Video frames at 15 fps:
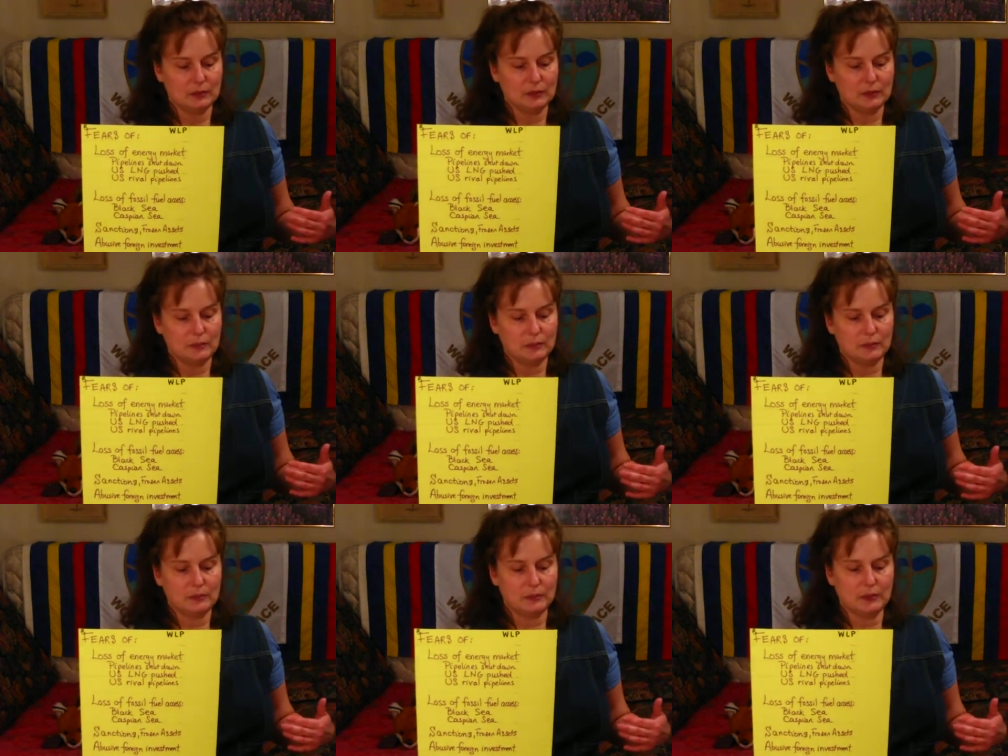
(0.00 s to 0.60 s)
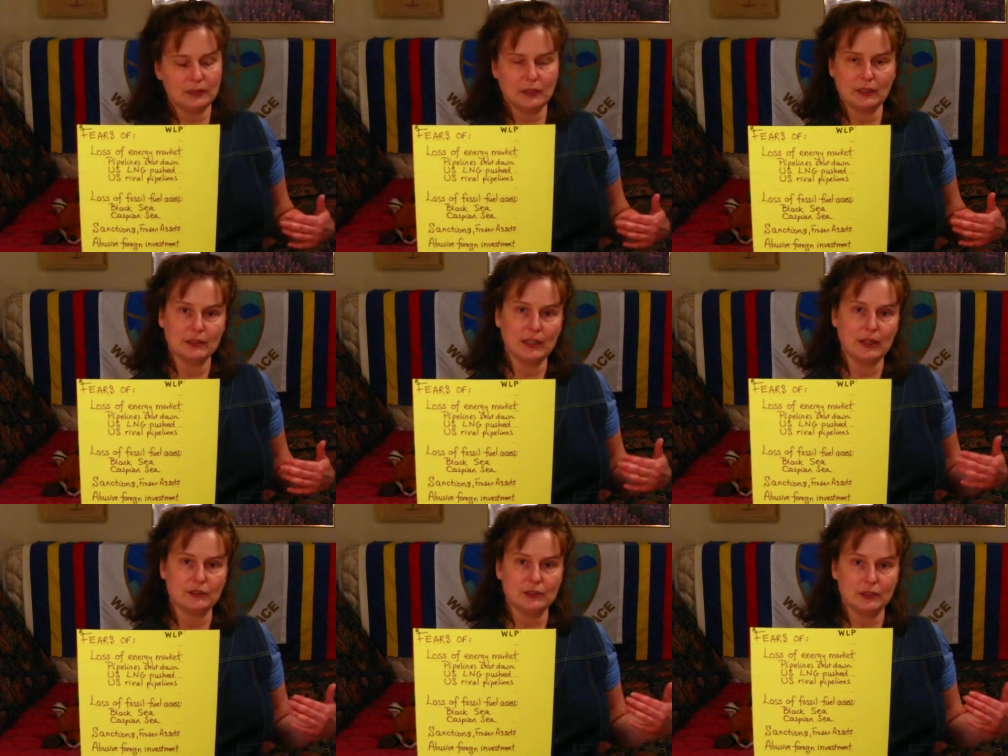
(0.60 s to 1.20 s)
to put on
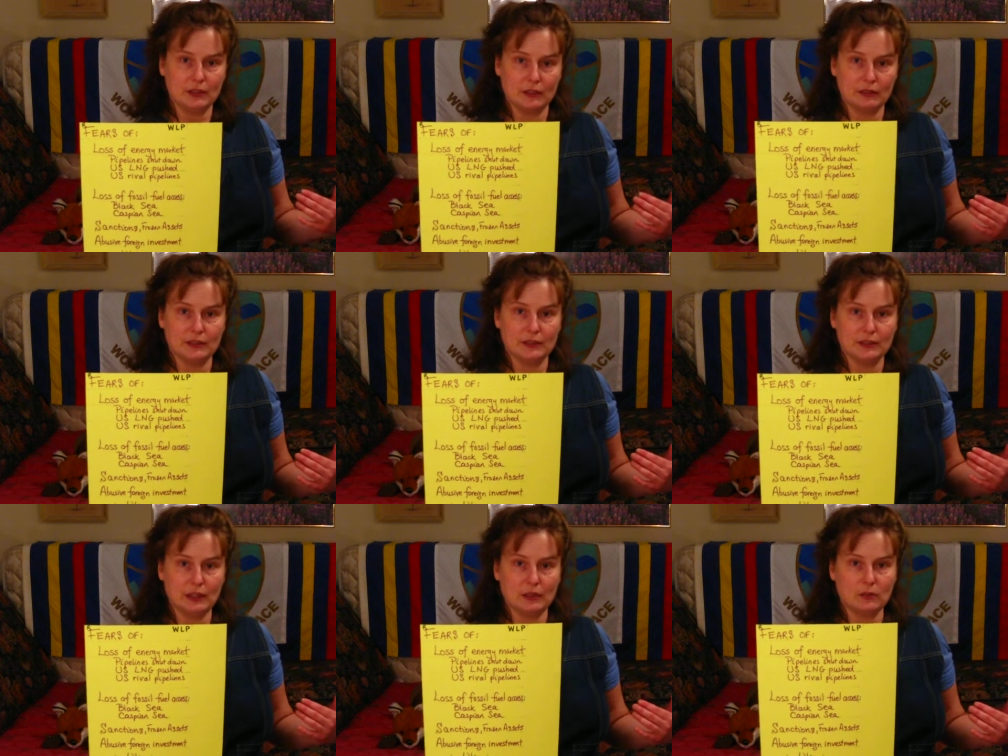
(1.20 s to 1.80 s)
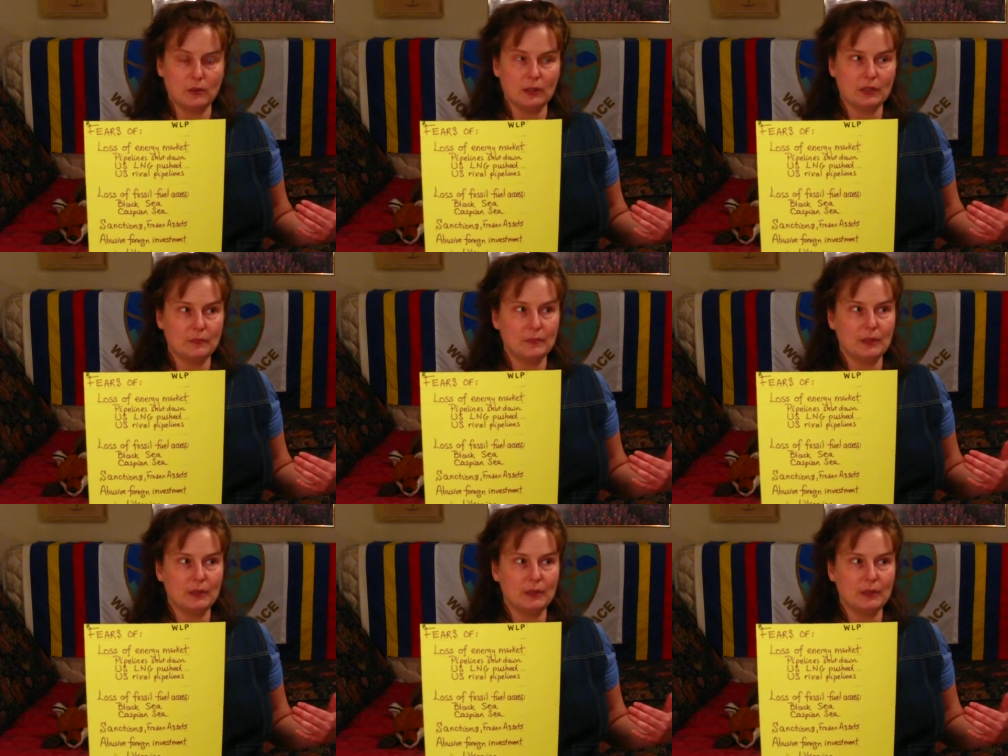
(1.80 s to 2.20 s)
countercurrents.org,